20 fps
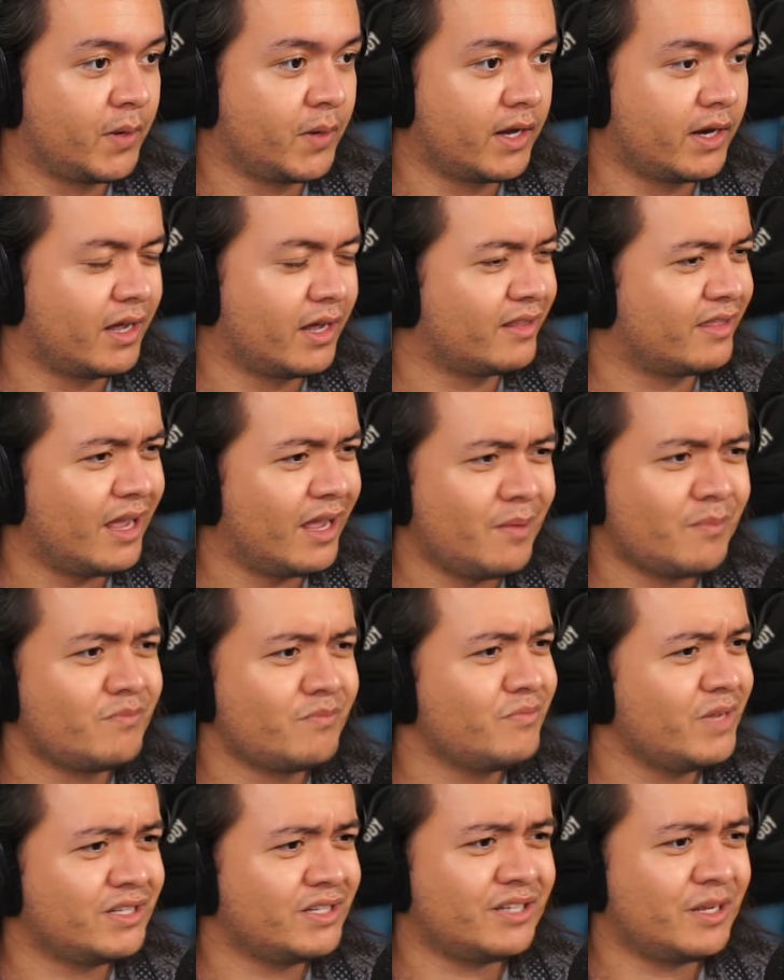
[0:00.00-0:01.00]
But that uh,
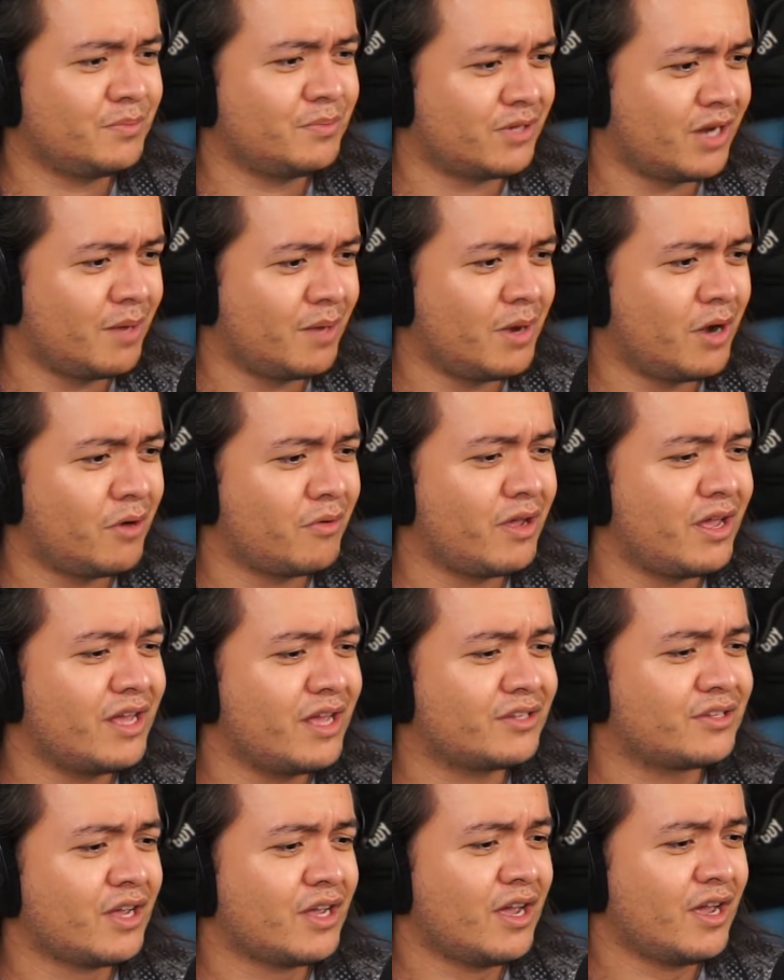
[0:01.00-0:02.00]
mixtape timeout
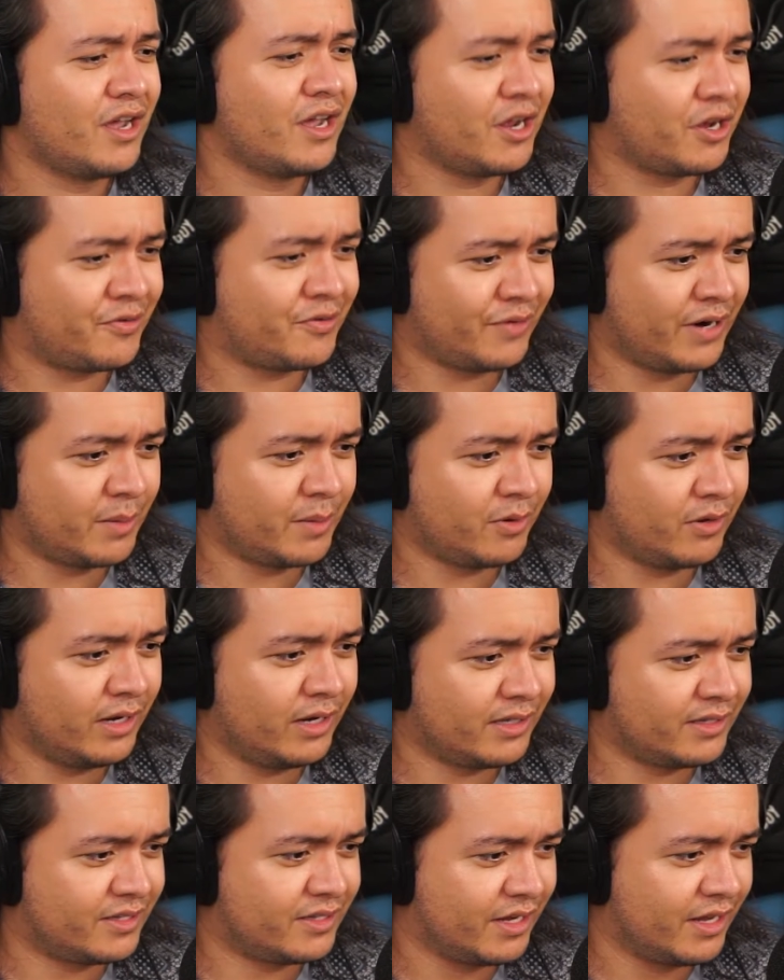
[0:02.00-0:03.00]
is incredible.
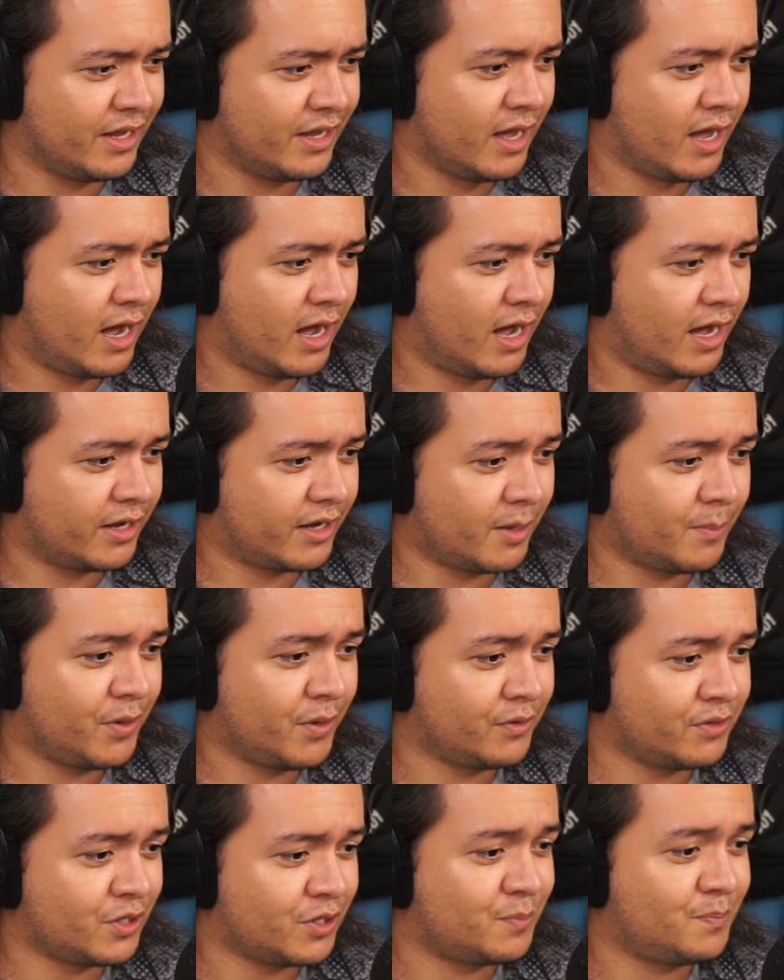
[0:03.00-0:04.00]
Let's see, uh,
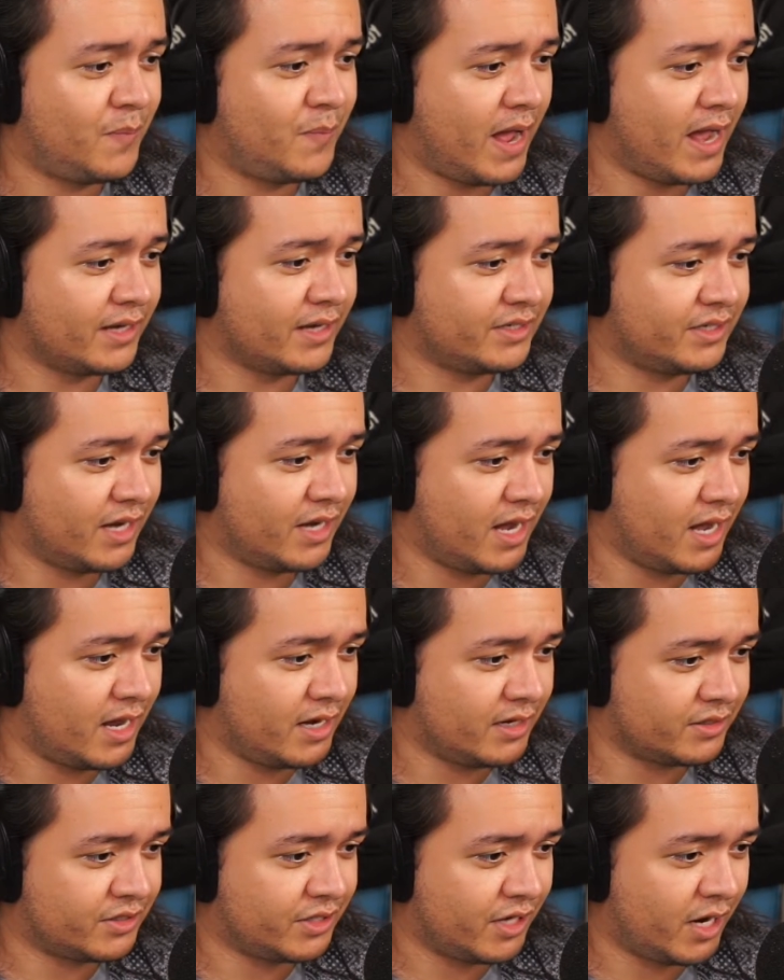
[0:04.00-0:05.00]
composers Bang
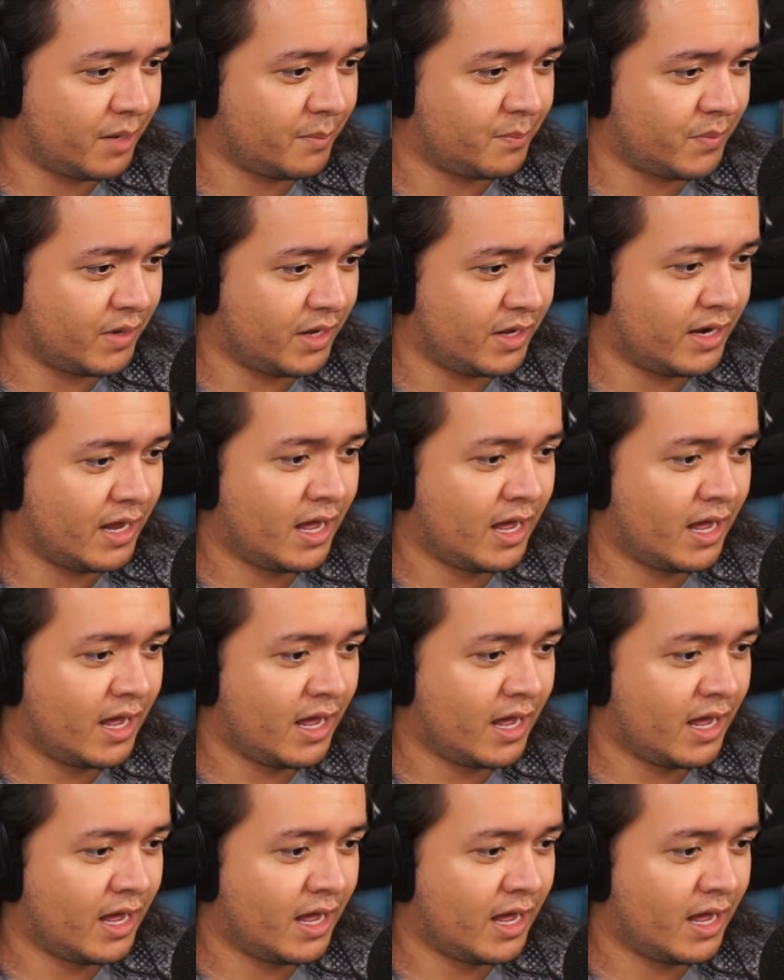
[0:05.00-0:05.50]
Chan, Changbin,